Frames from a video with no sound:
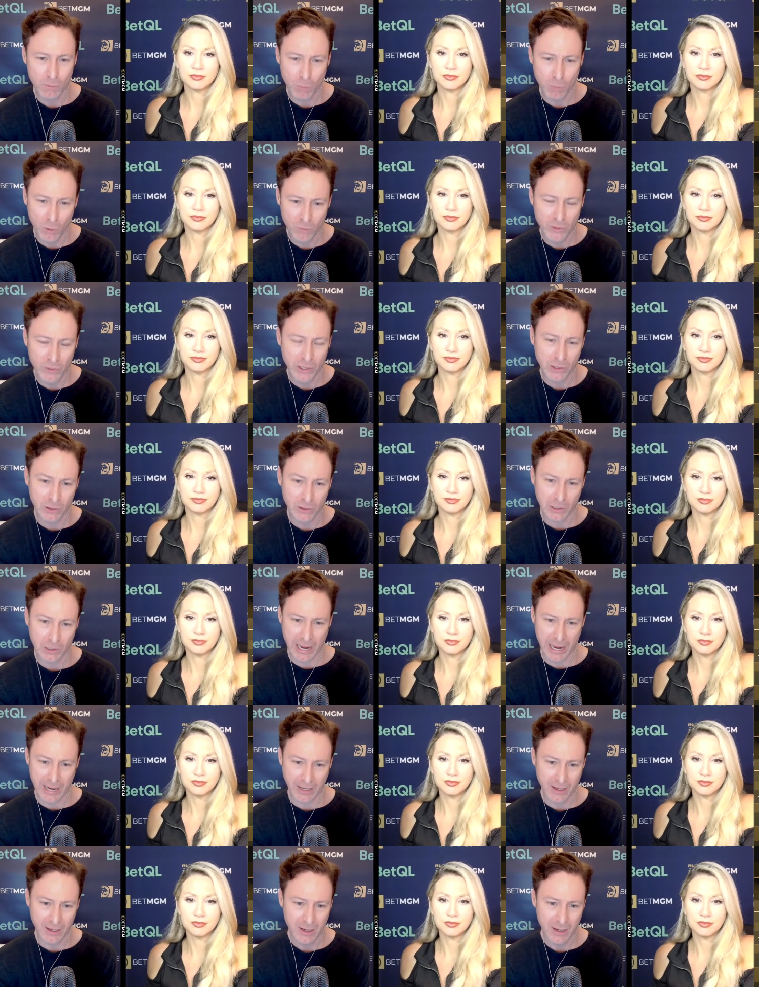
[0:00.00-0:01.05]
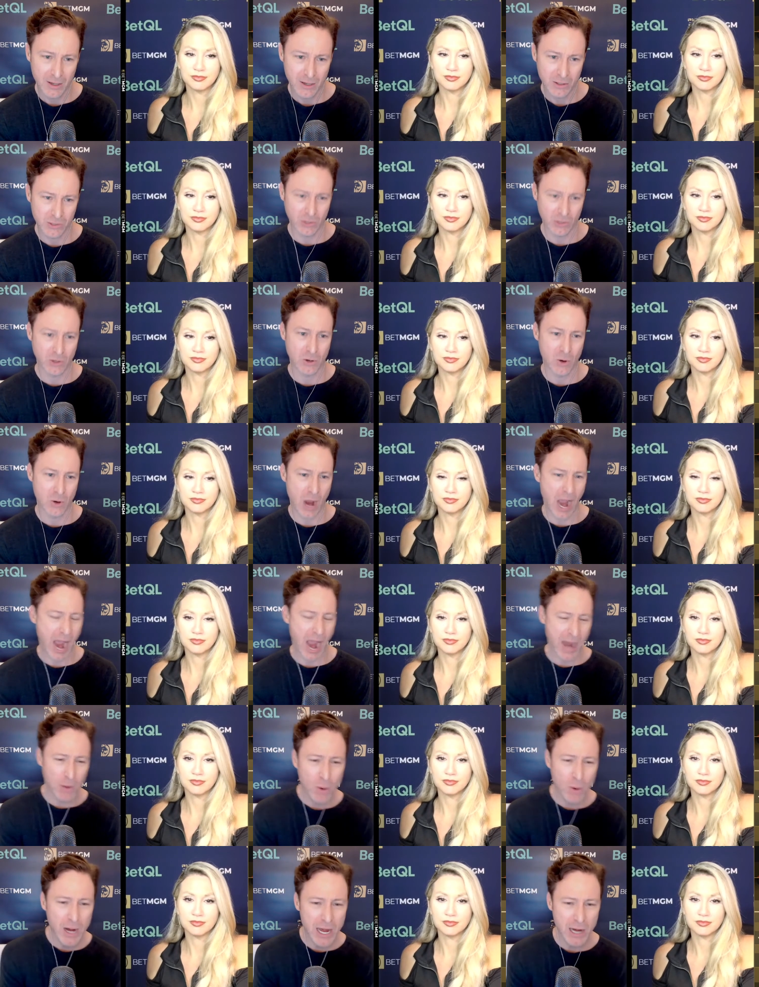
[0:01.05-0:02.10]
Speaker 1: moving your leg. So I
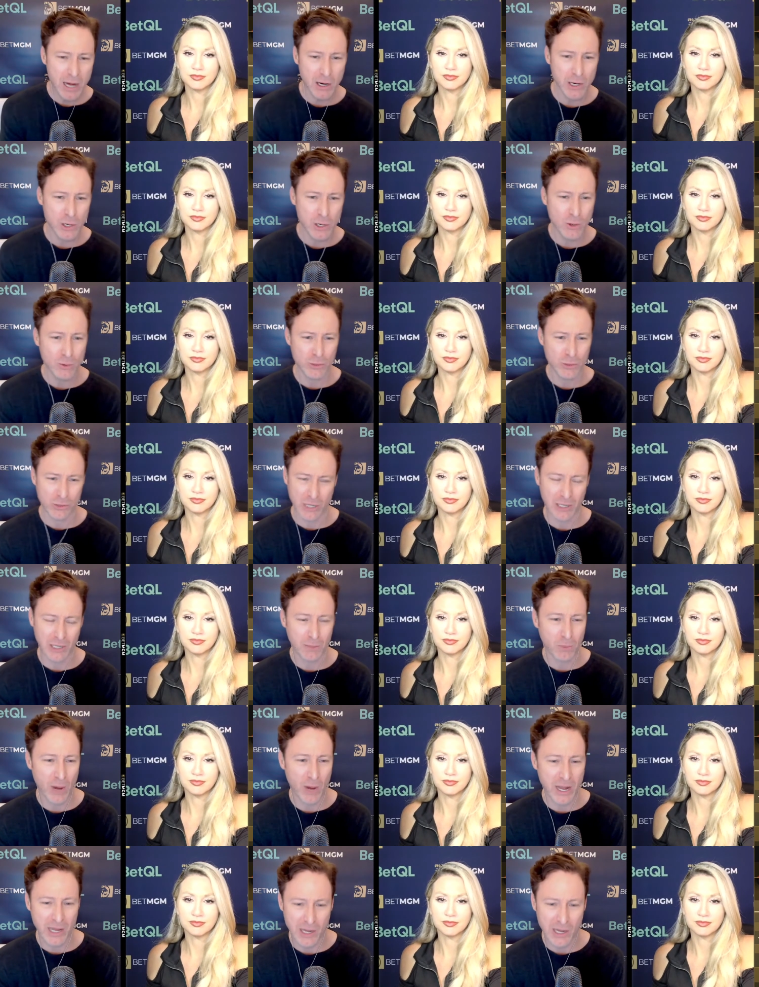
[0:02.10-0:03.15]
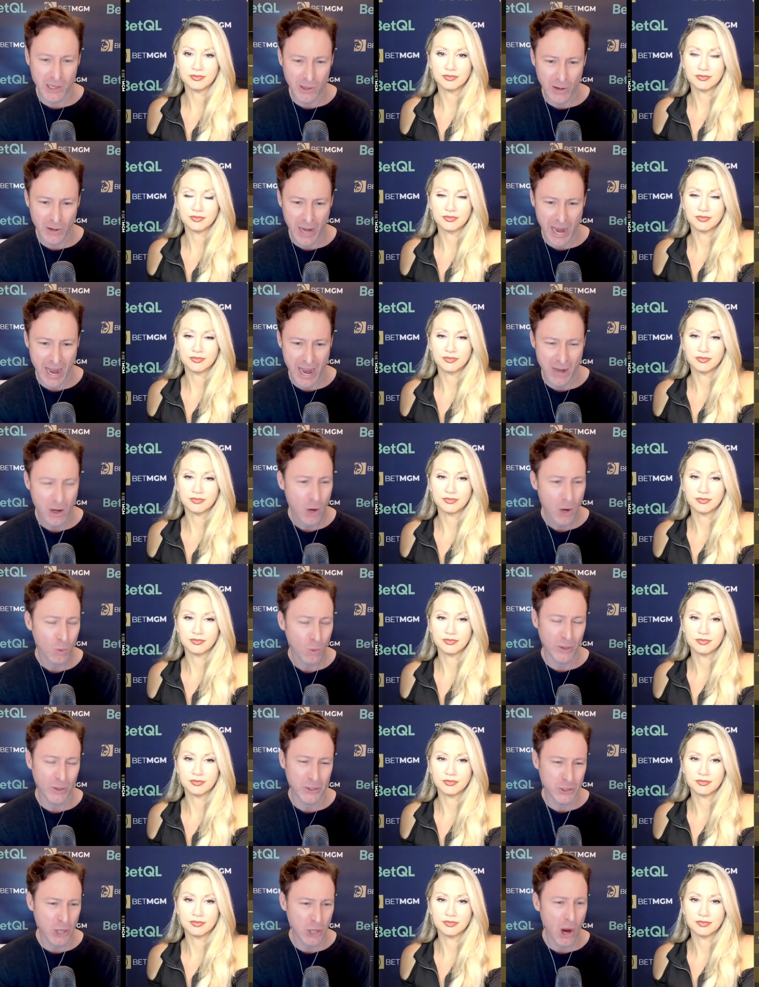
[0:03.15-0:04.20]
don't want to hear you celebrating in your head
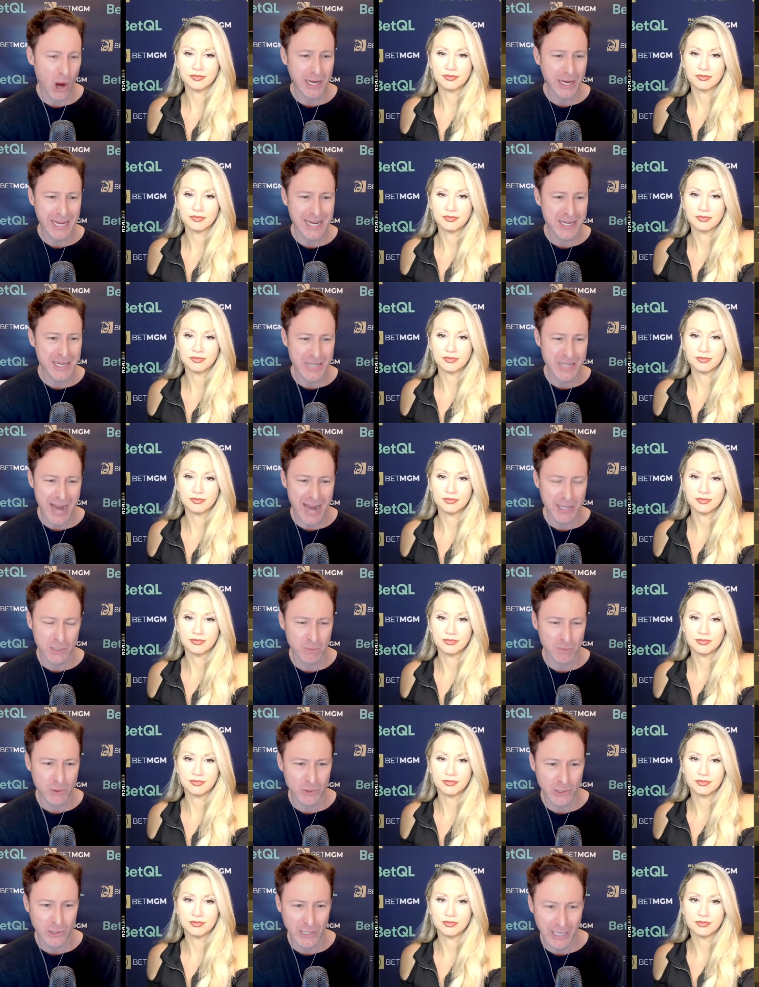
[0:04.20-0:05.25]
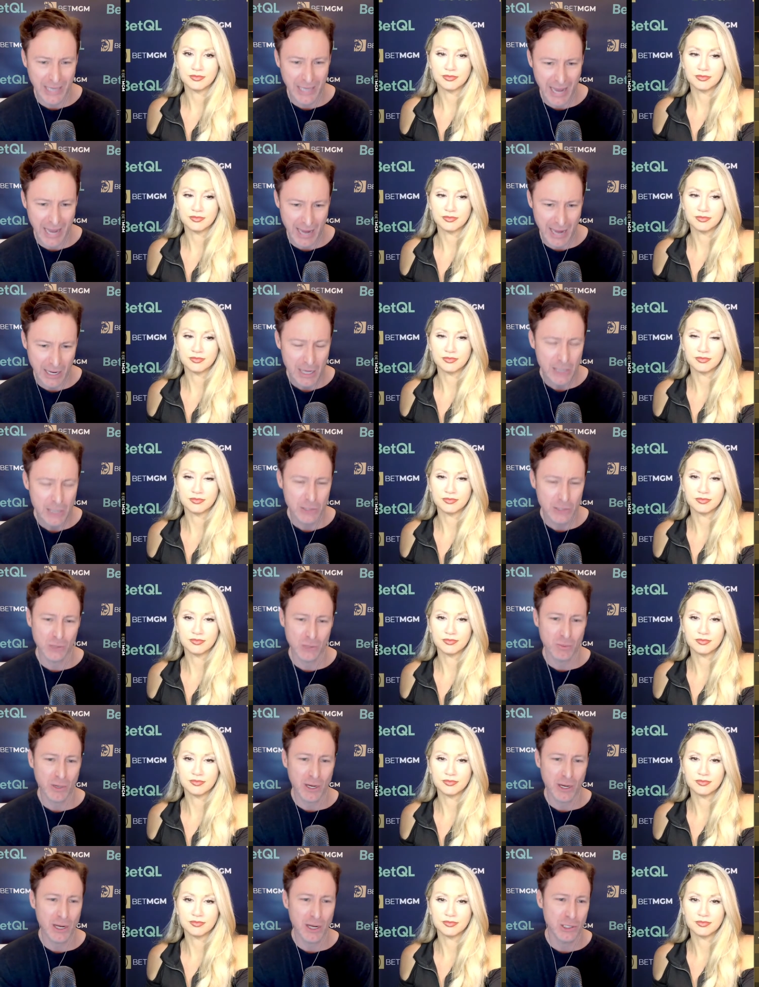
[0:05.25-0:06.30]
with donkey dance music again just
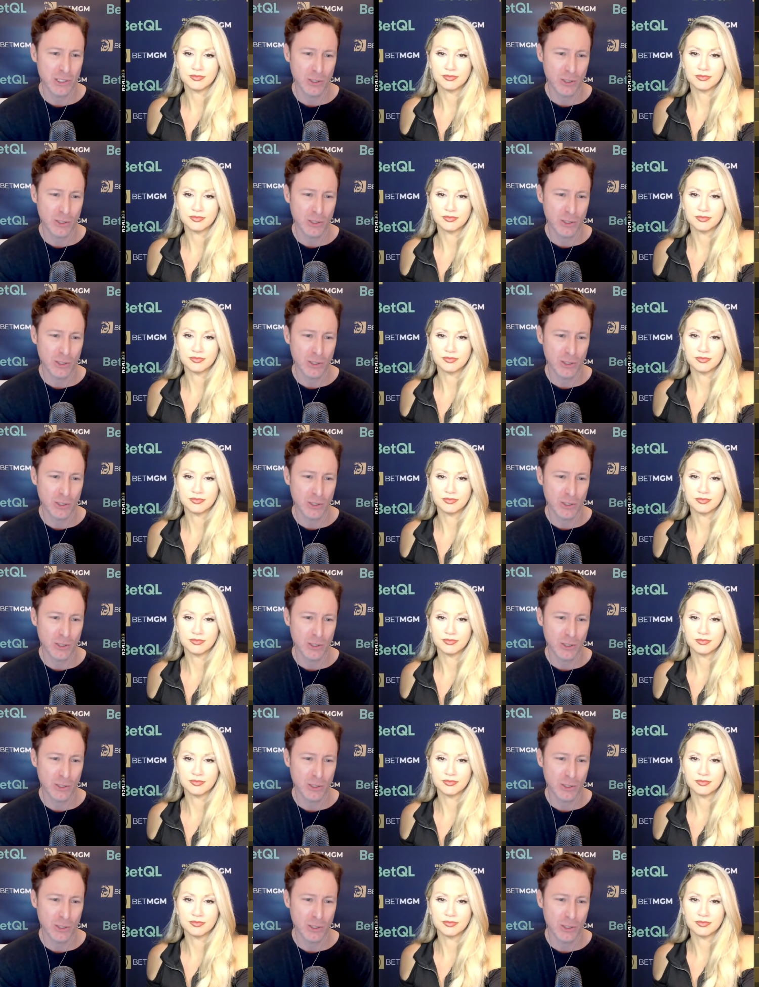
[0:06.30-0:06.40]
because